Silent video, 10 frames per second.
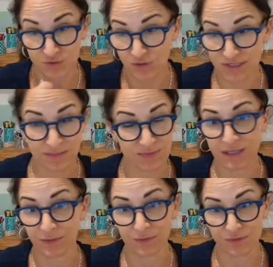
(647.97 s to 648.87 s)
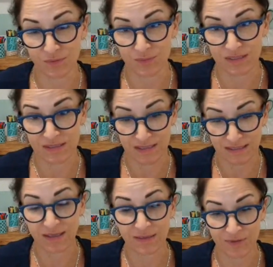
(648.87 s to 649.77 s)
dressed themselves from the
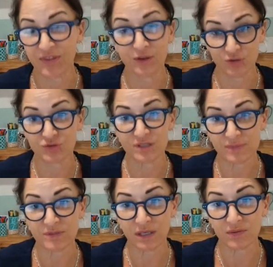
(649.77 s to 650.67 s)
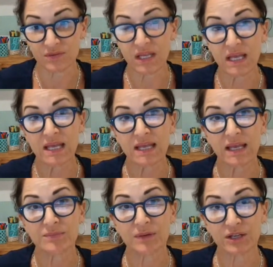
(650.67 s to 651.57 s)
time that they could dress themselves.
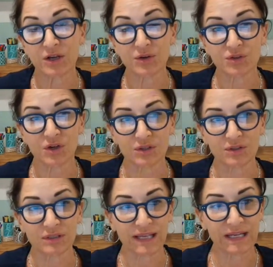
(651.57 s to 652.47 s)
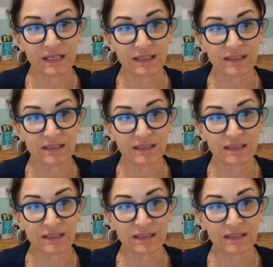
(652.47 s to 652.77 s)
And my younger daughter, Elena,